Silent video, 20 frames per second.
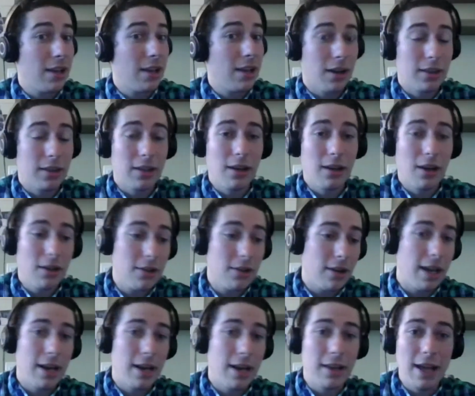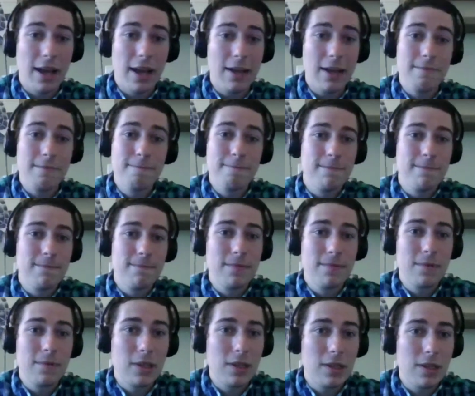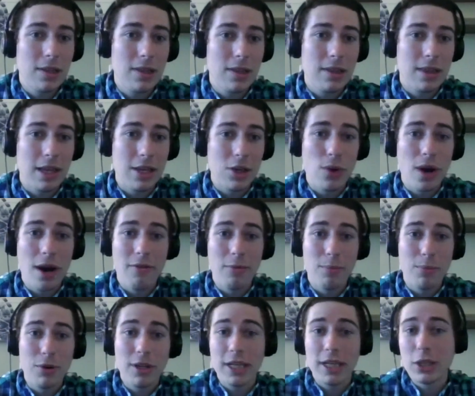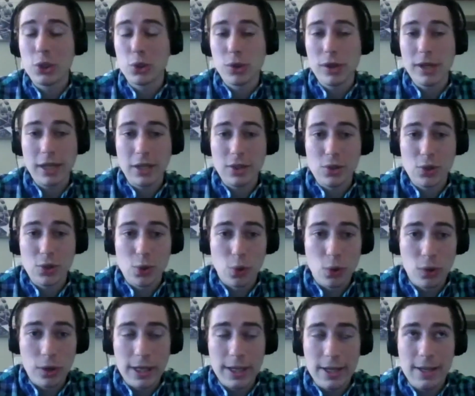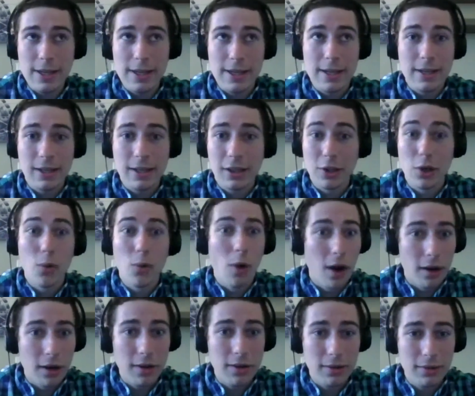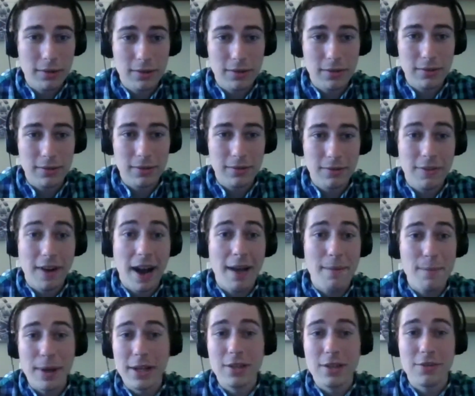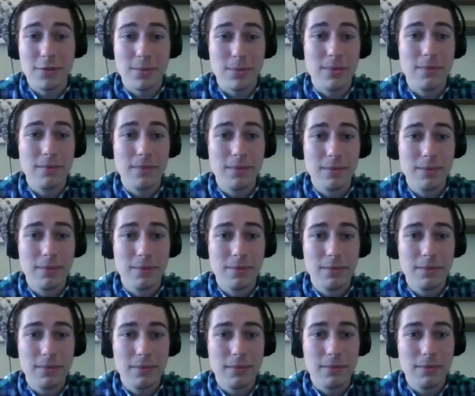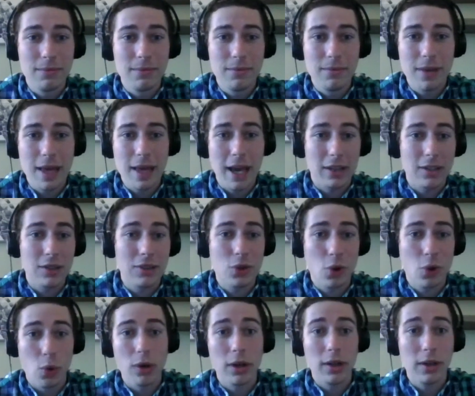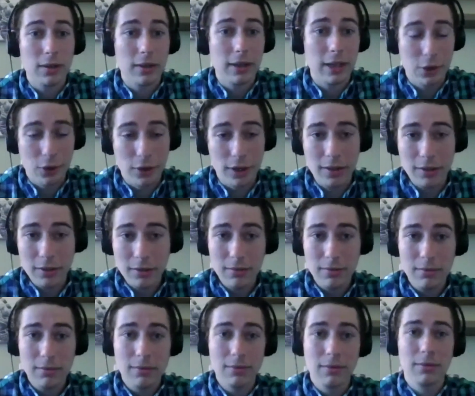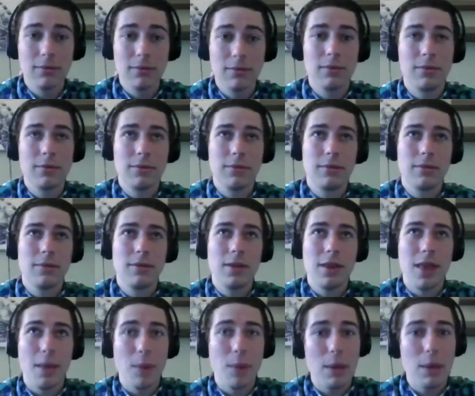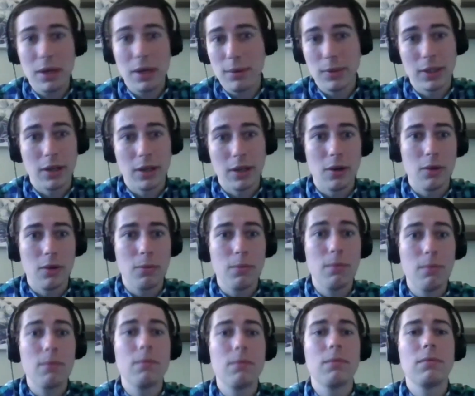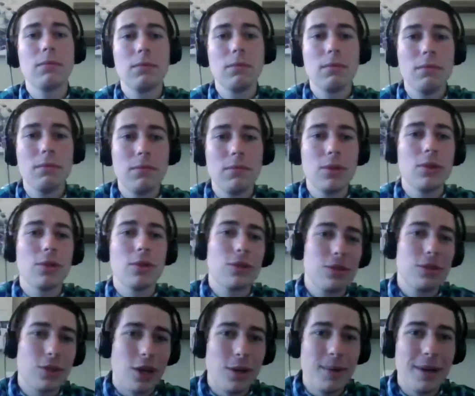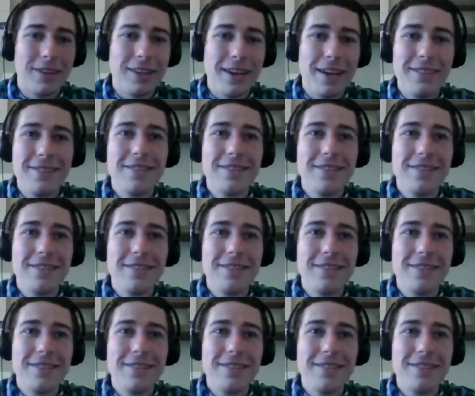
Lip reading: on the other hand of that you have a pretty intriguing story in Clearwater, 5 minutes from X court hearing, they might be able to go. Sorry about that,